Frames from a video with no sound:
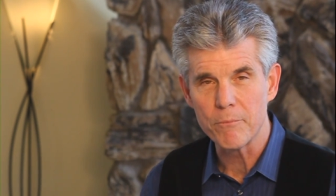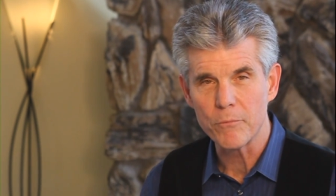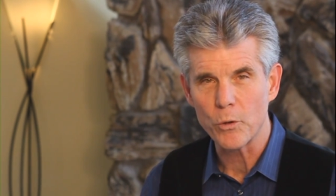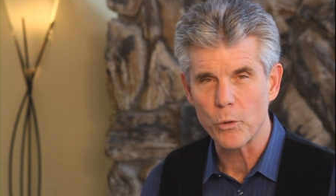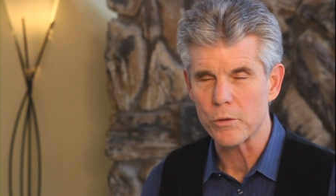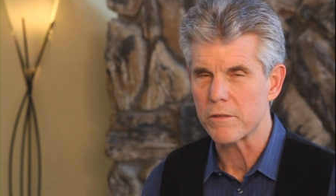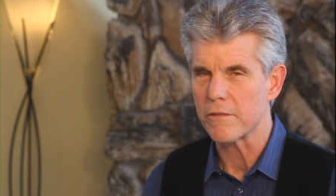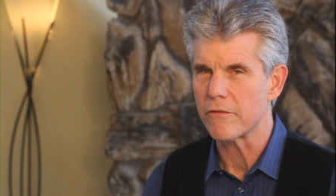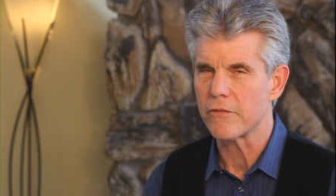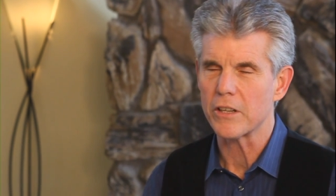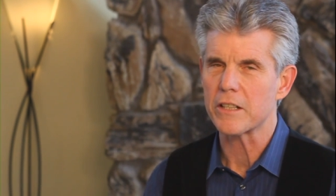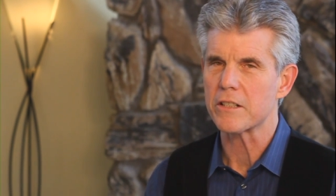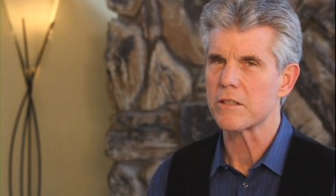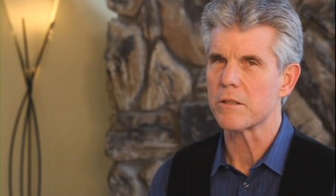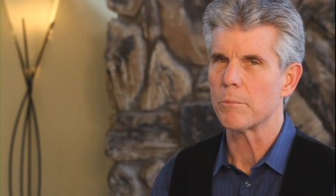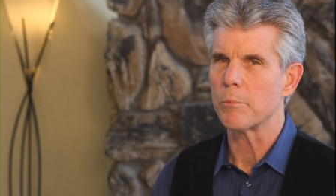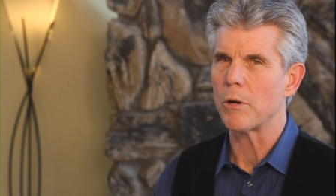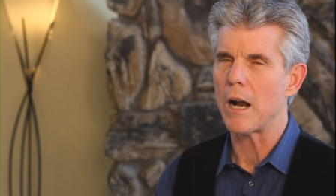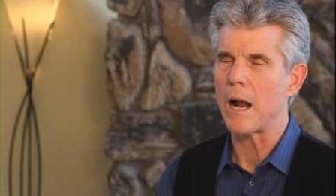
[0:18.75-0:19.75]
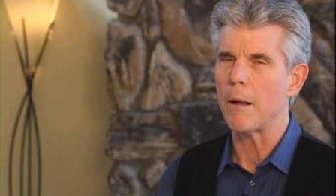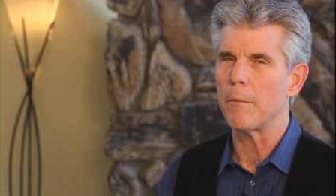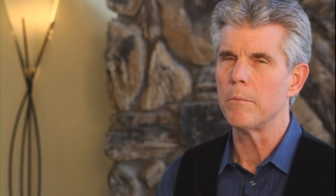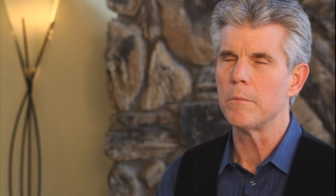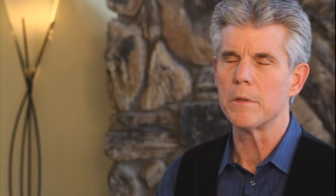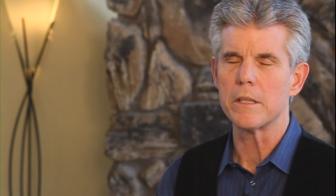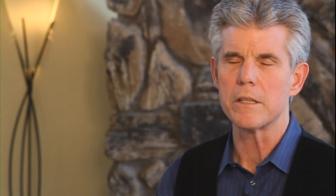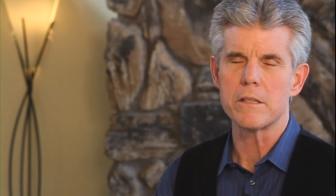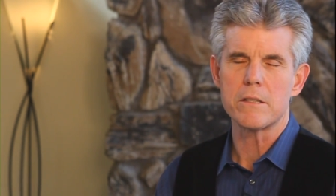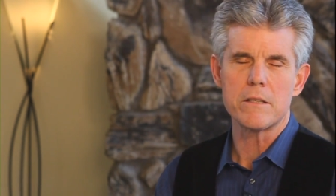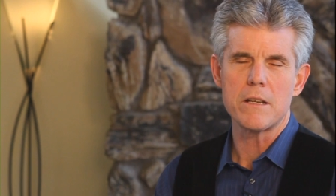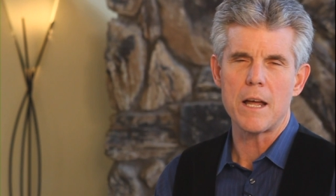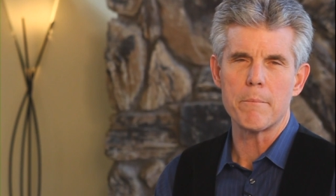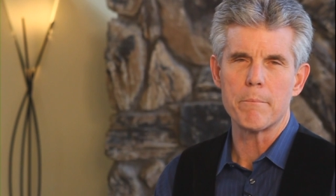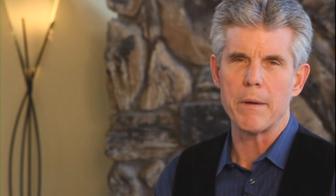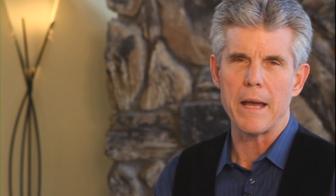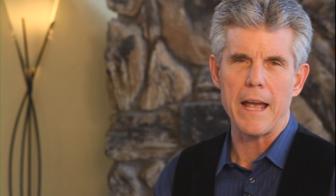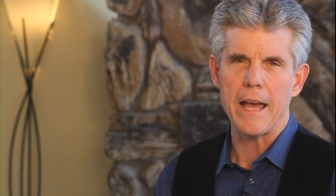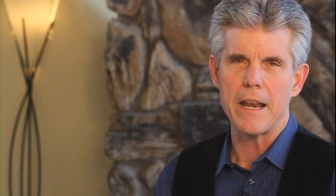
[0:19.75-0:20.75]
or to fix the problem. And it's
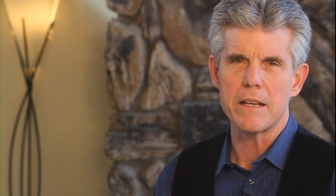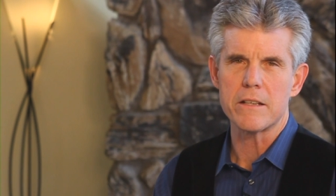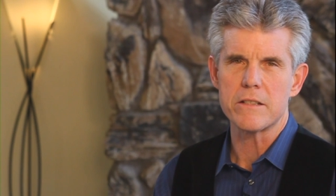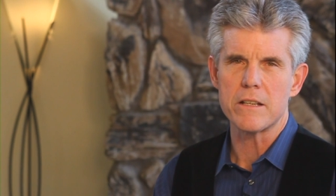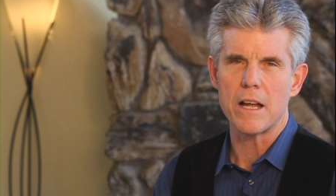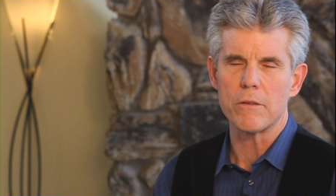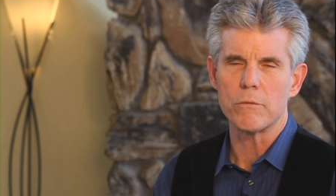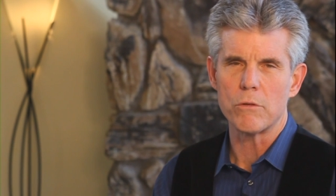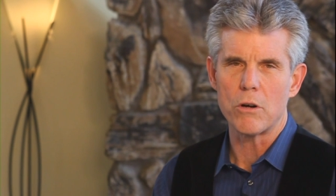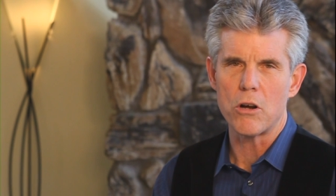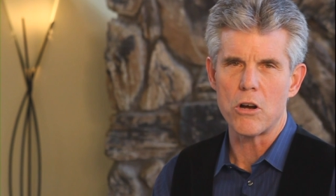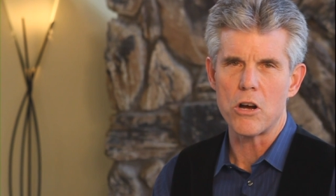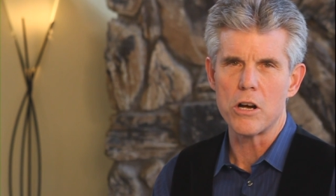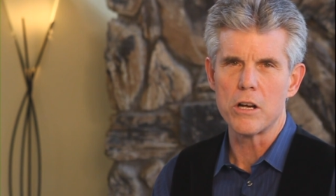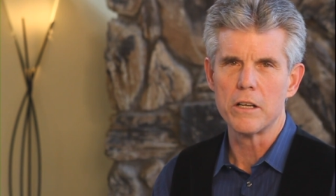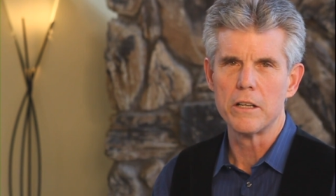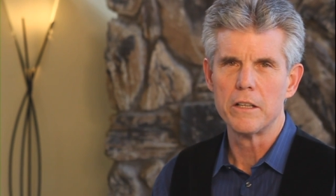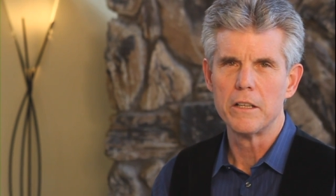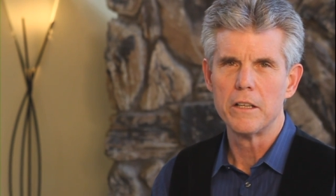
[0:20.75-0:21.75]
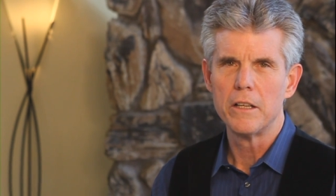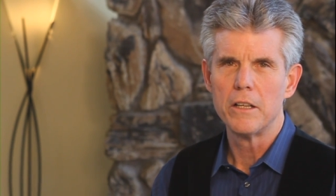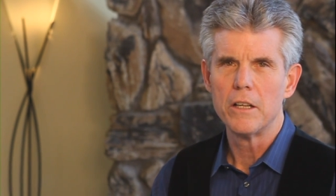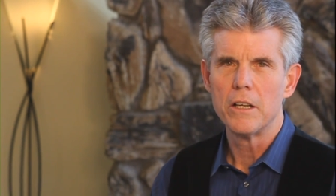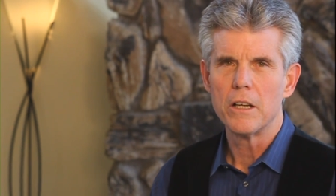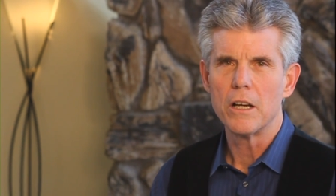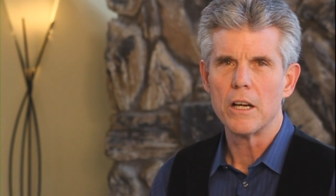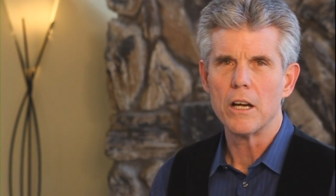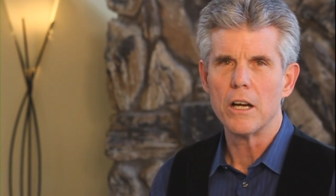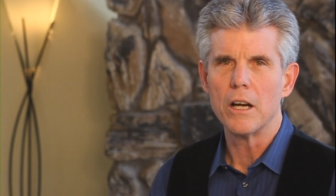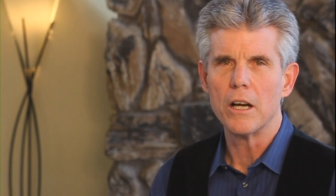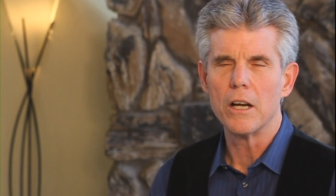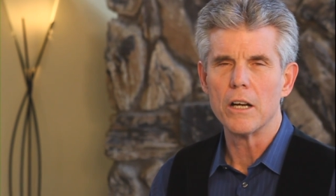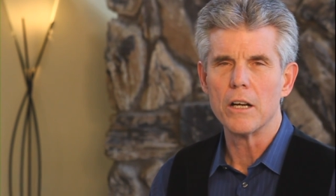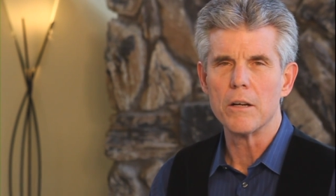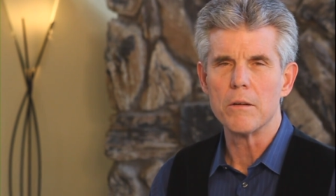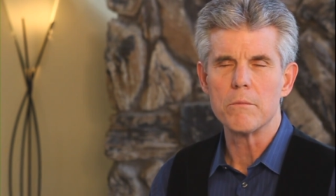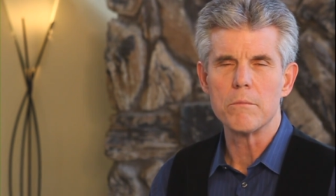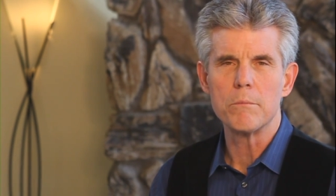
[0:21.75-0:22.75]
not bad, it's not wrong,
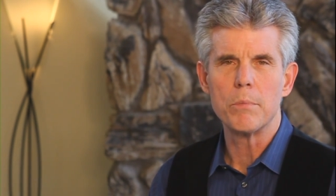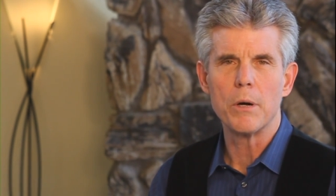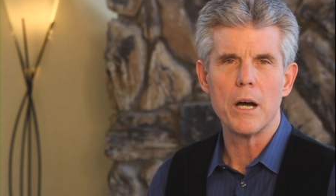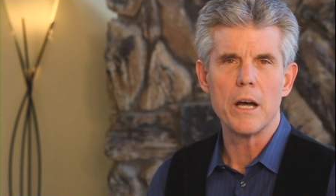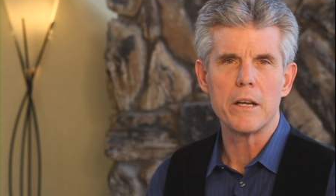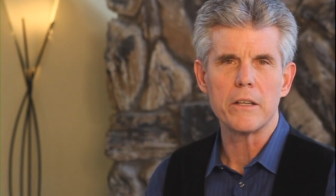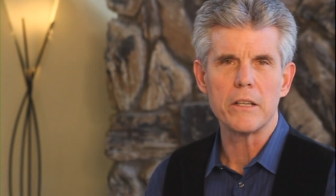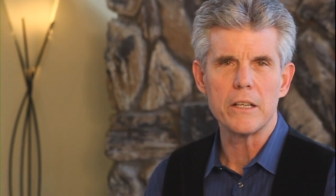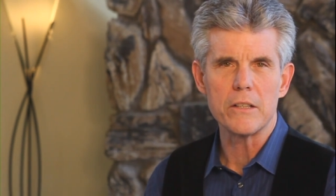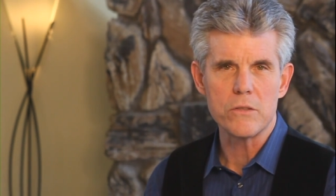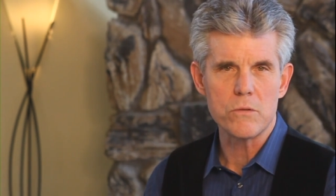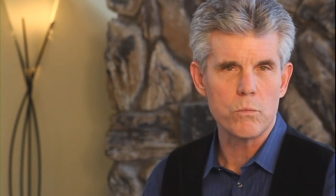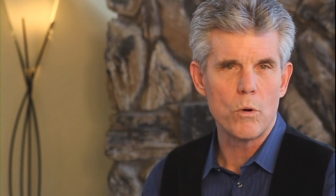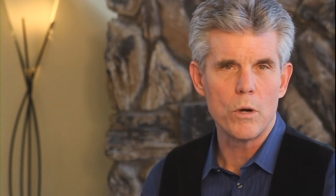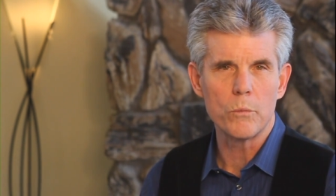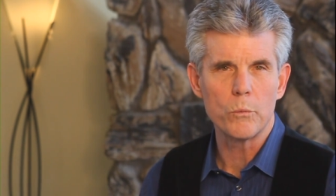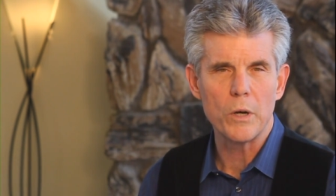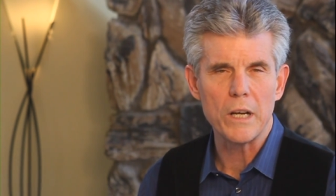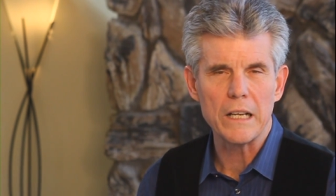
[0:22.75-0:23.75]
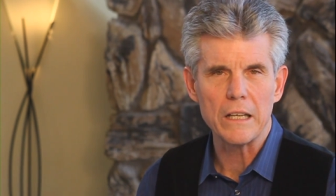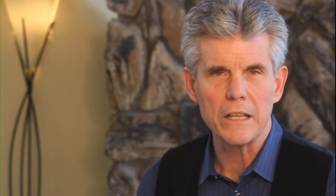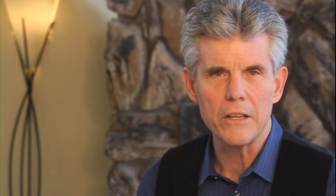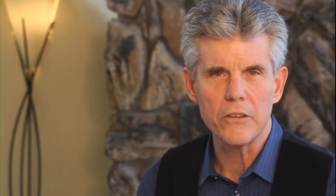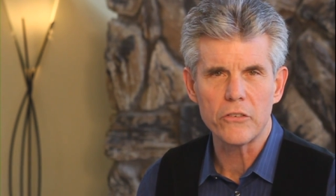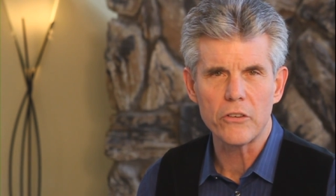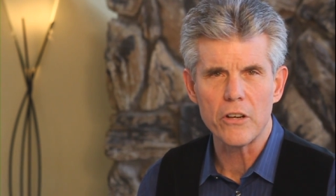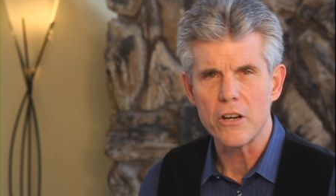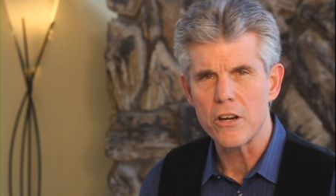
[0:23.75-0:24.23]
but it's one way to listen.